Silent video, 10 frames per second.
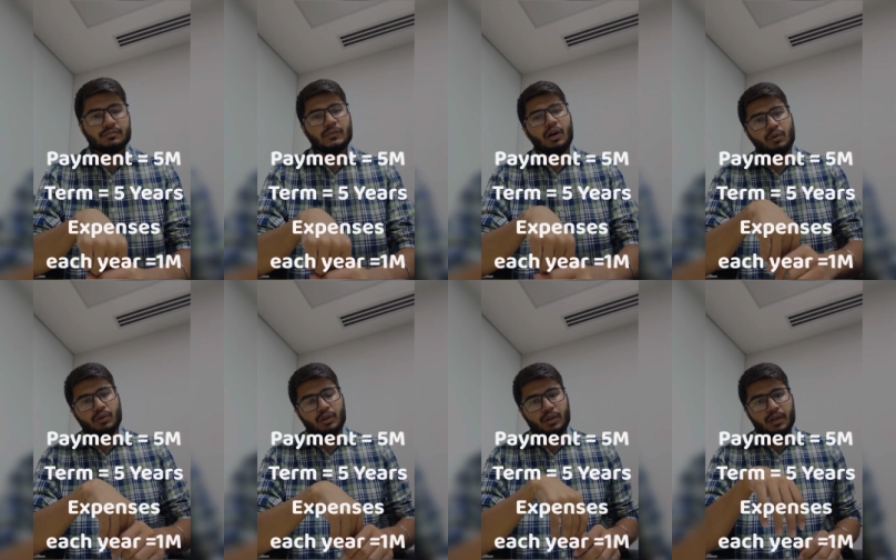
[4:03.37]

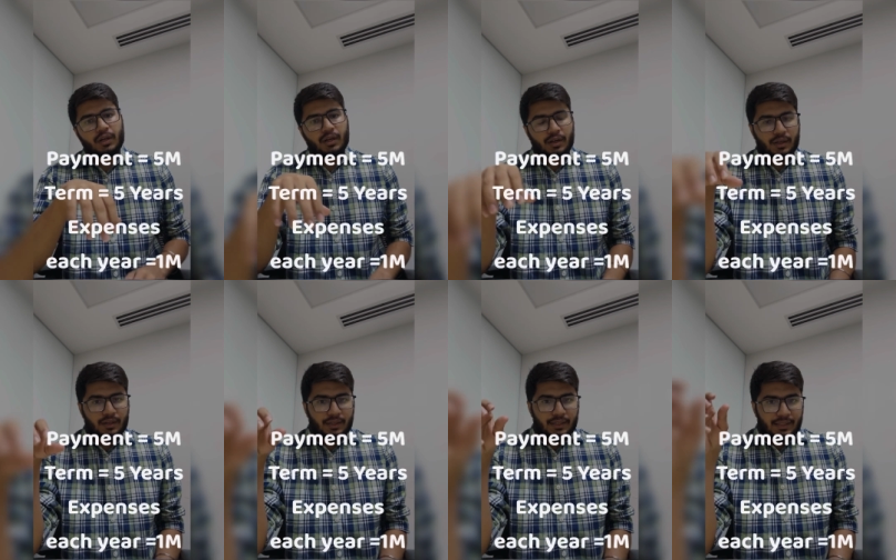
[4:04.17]
Now
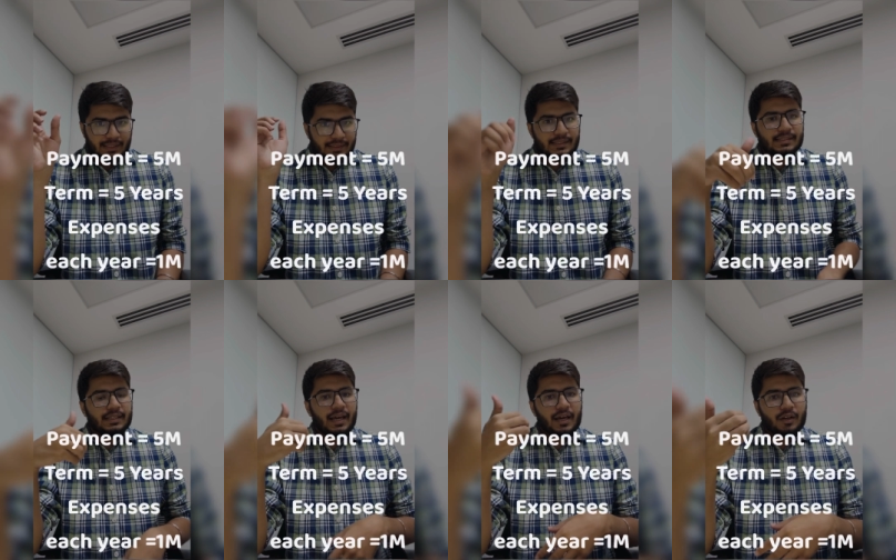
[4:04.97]
in this
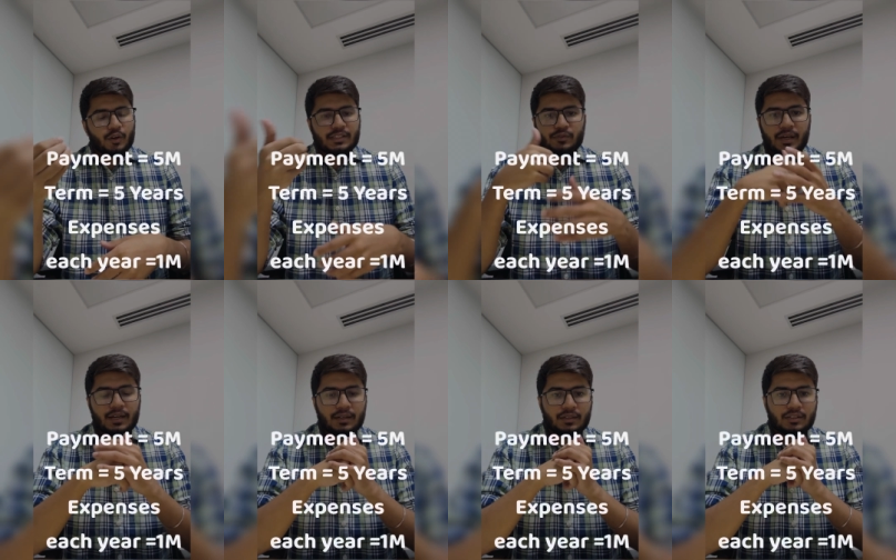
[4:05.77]
scenario as well,
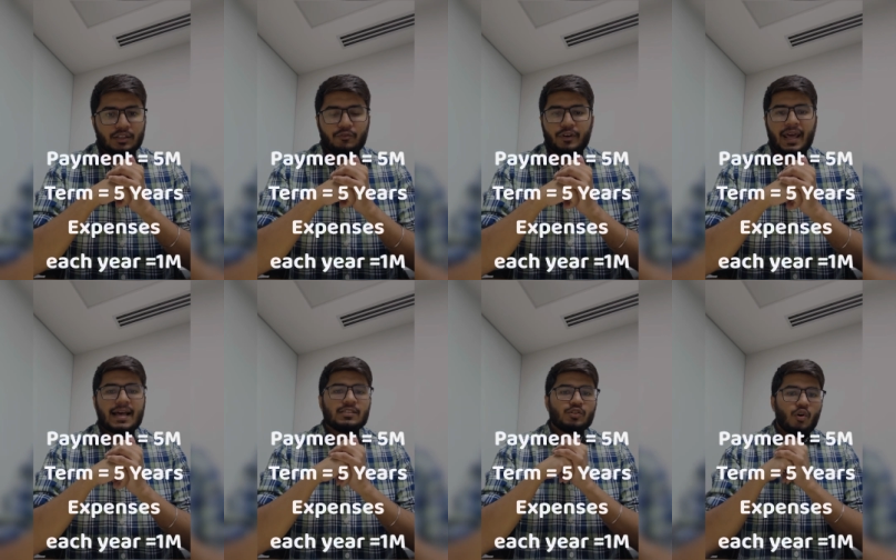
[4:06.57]
the
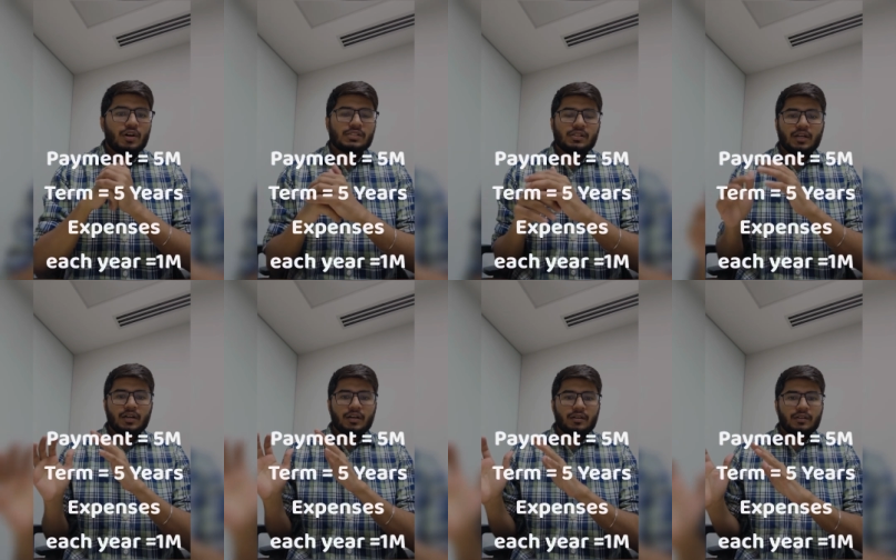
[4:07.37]
finance cost
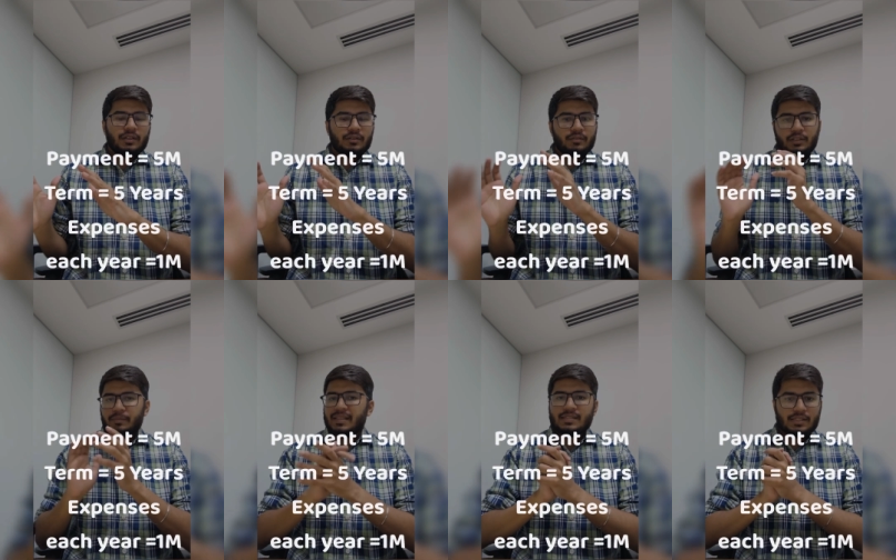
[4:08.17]
gonna
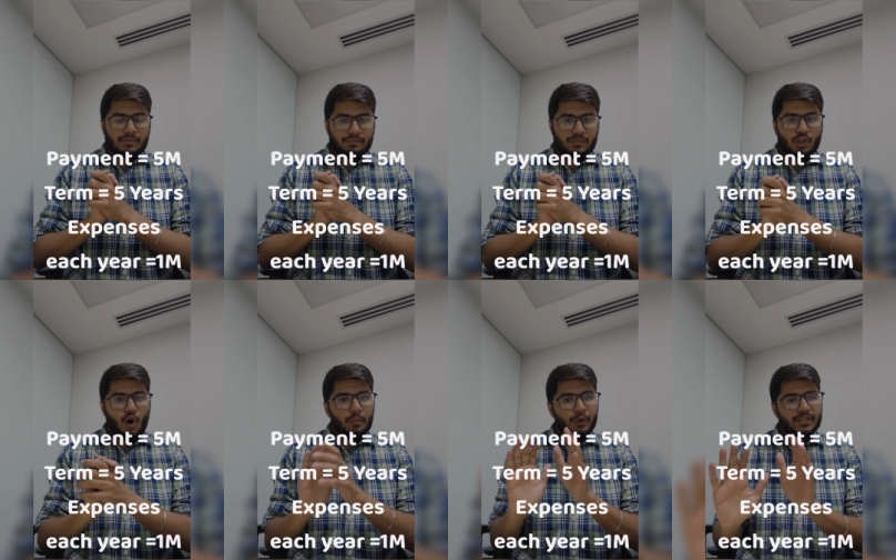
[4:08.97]
remain same. The
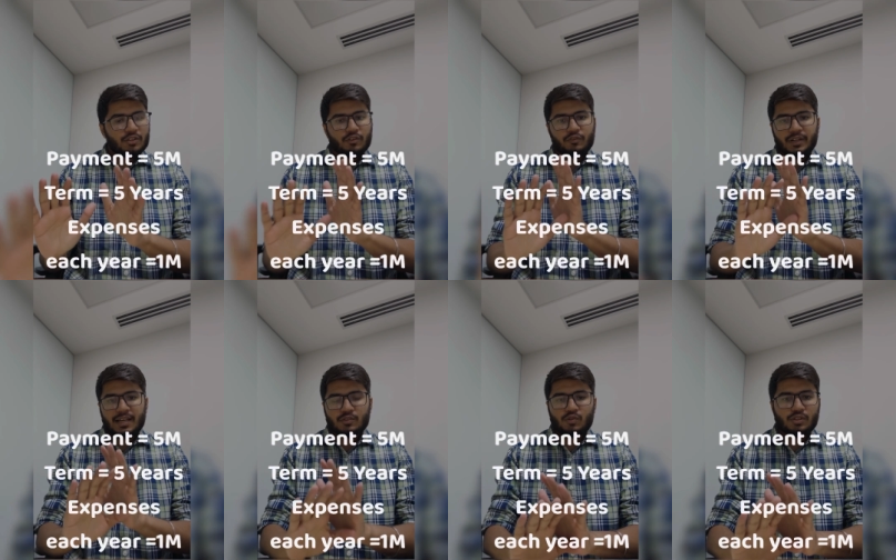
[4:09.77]
computation of
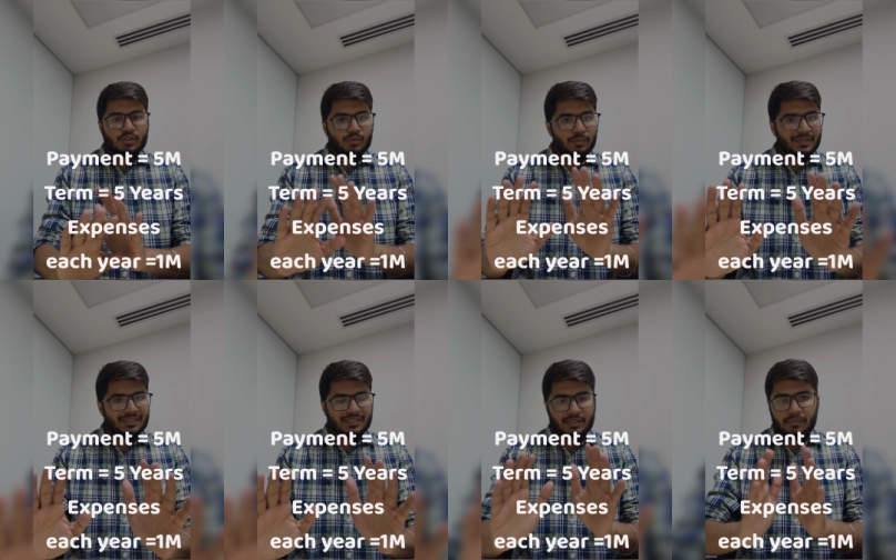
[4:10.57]
finance cost will be
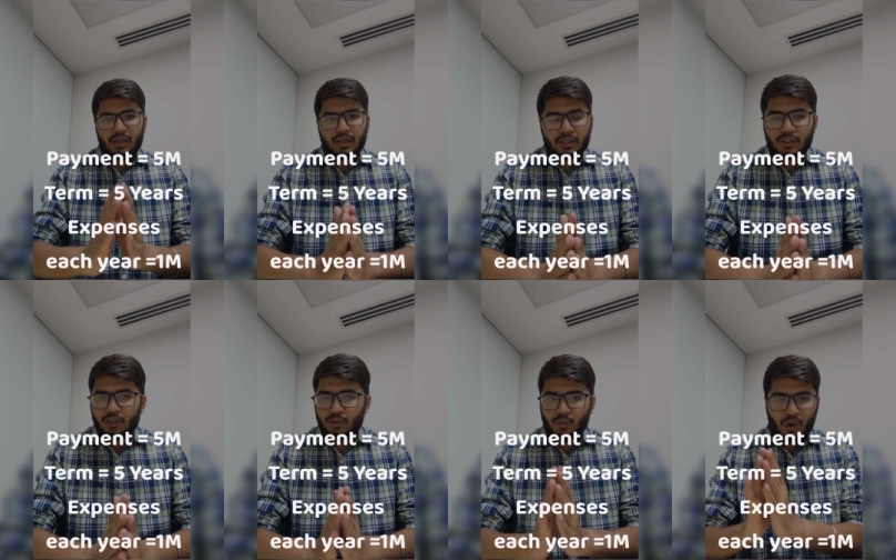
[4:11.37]
similar
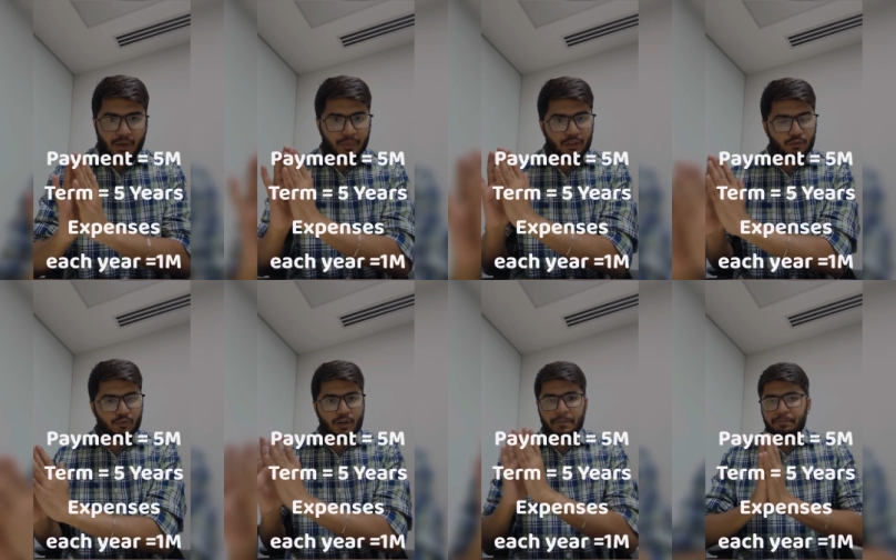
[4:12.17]
to what we do
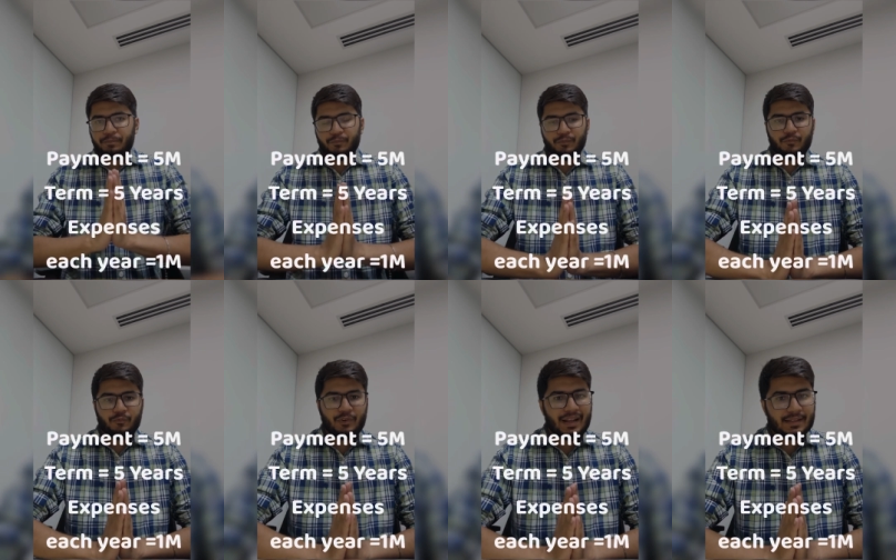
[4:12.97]
for
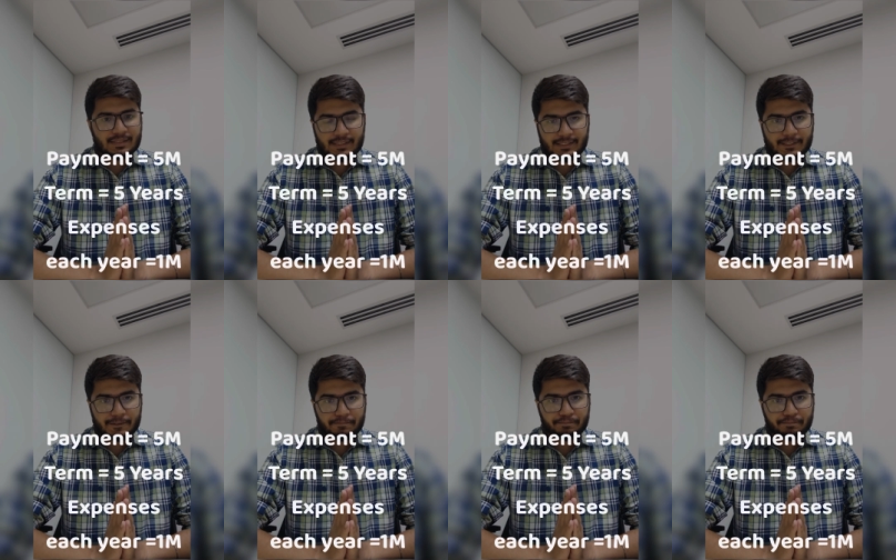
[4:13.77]
finance leases.